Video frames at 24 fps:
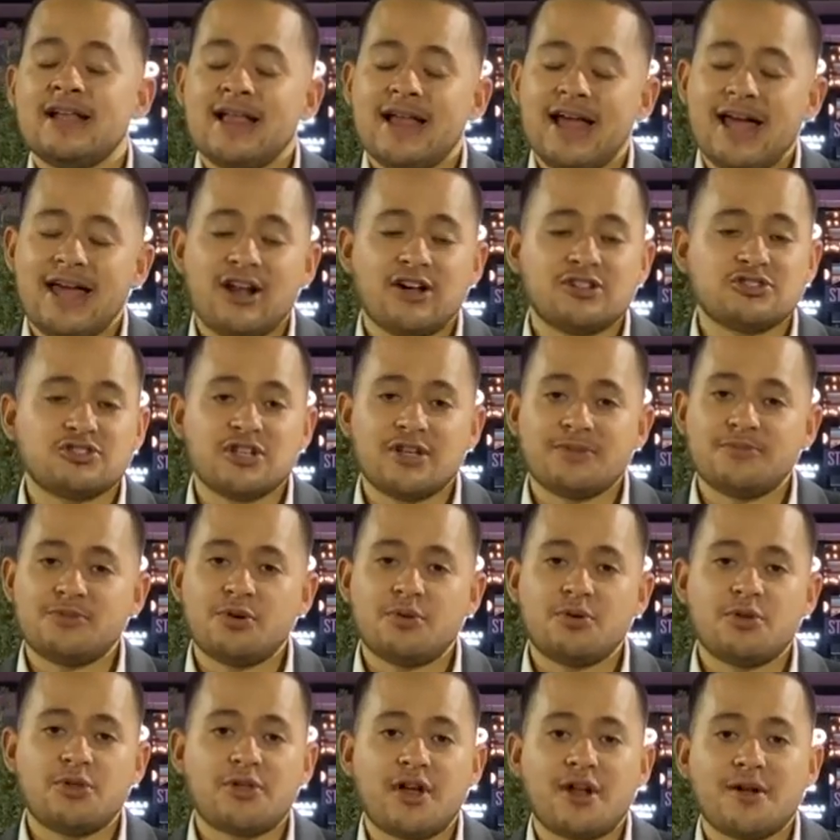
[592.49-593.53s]
And also let me know what
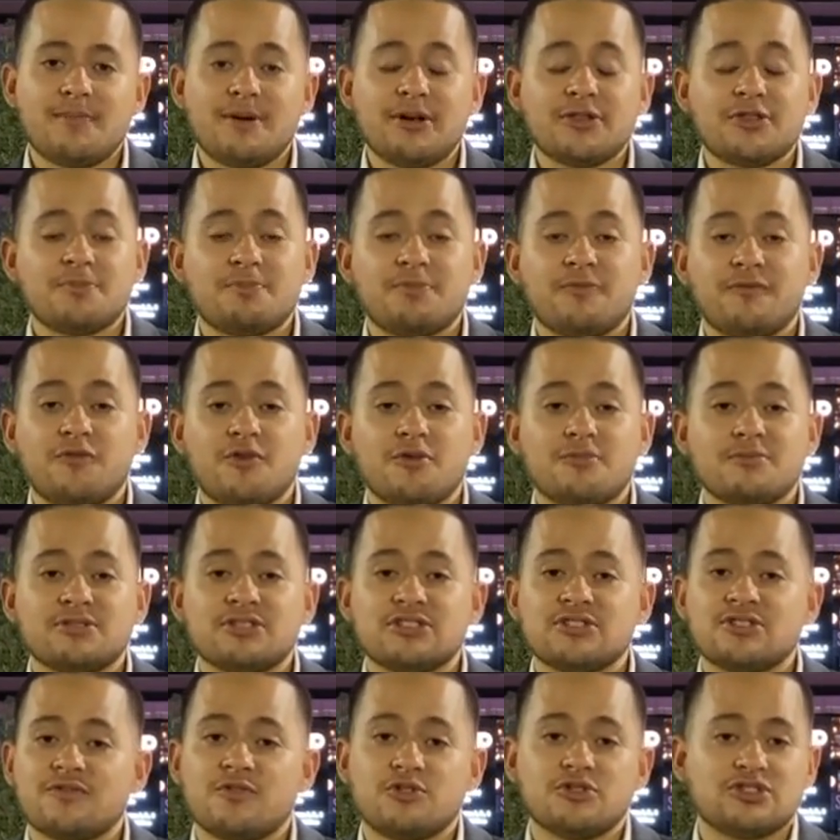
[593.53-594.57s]
you thought about the
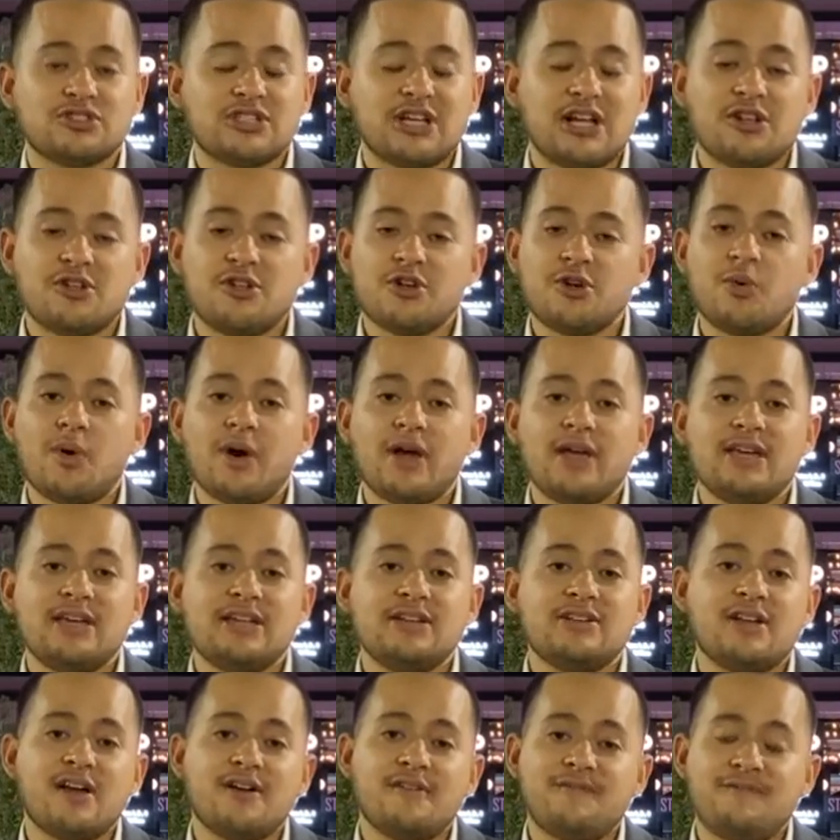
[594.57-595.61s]
performances of Gonzalo Higuain,
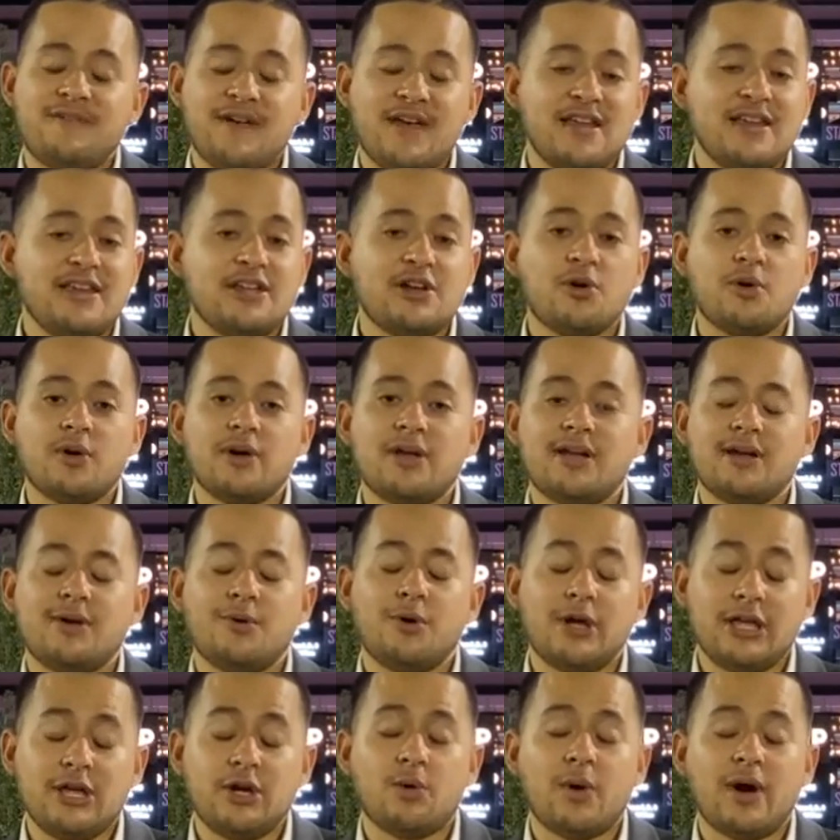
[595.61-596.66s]
Federico
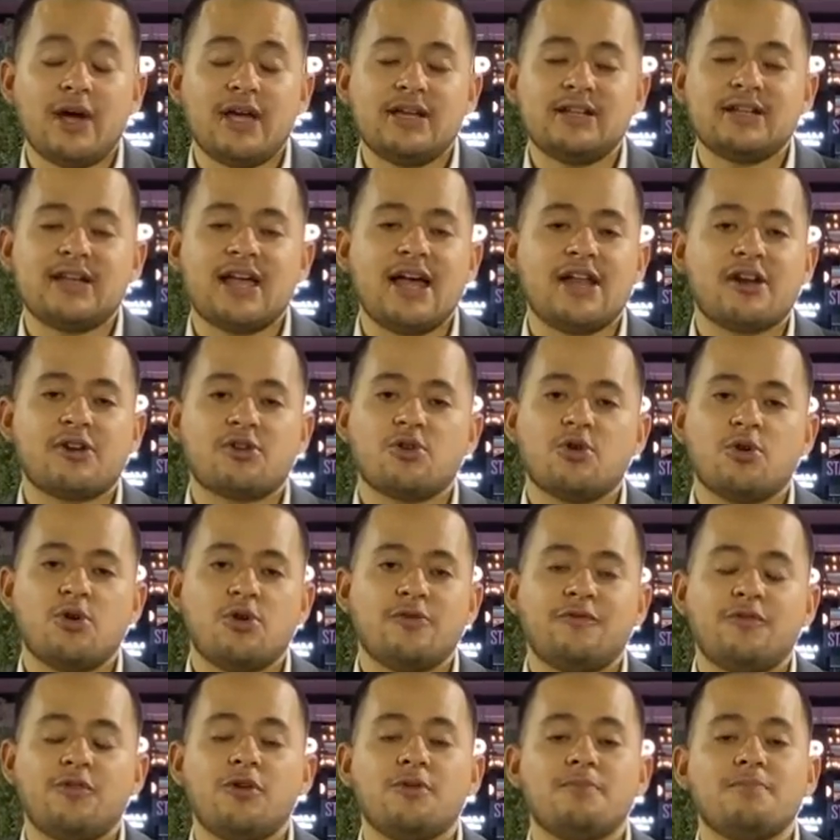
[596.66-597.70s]
Higuain, and
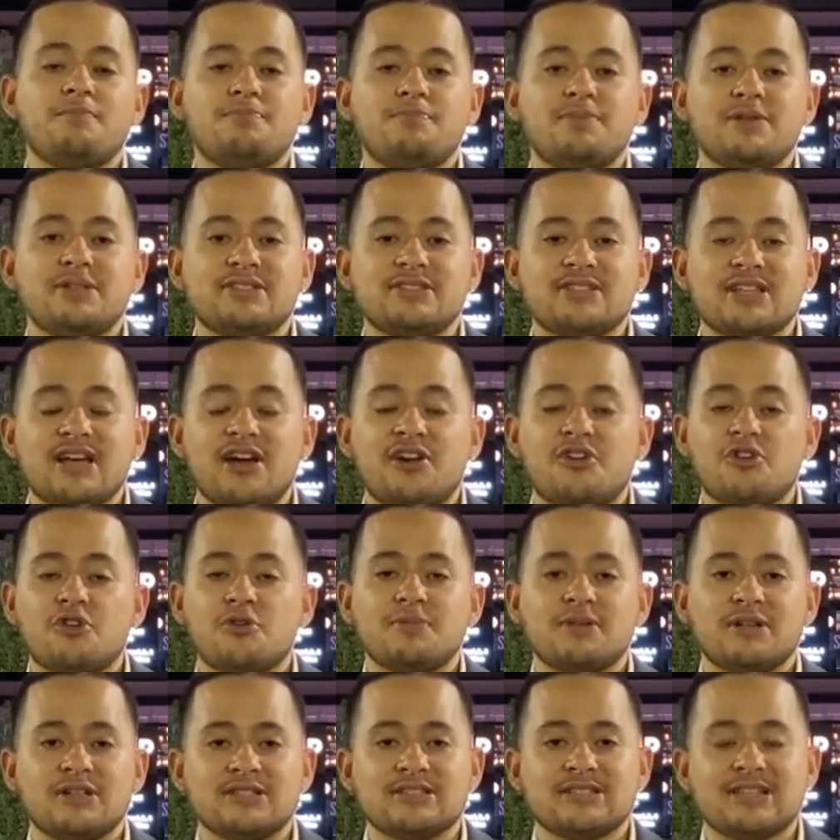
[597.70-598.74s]
Rodolfo Pizarro,
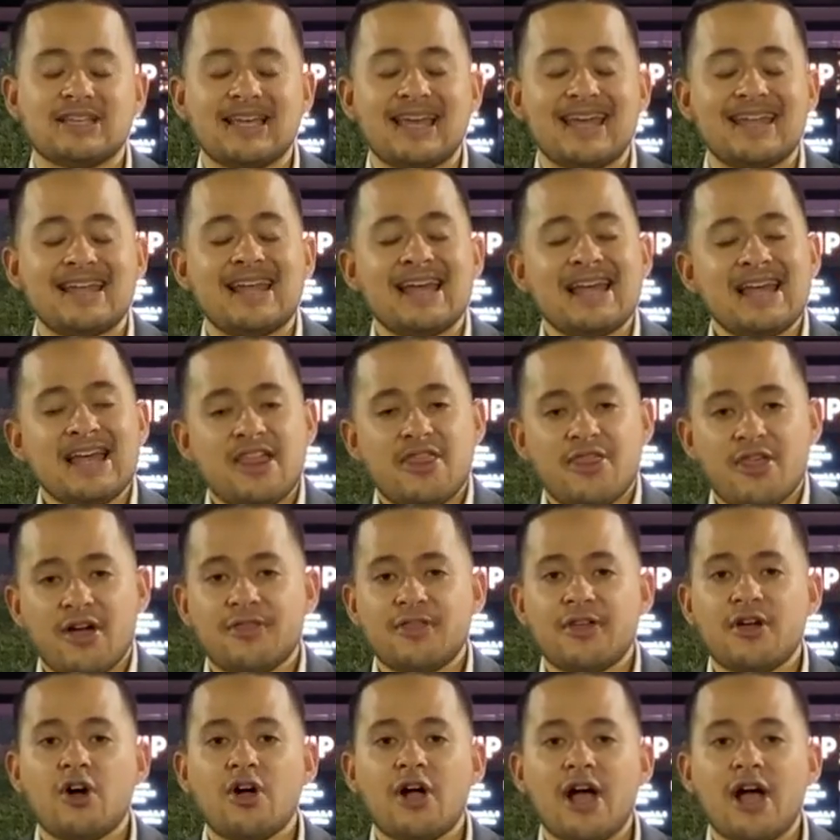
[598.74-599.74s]
because again, thought they all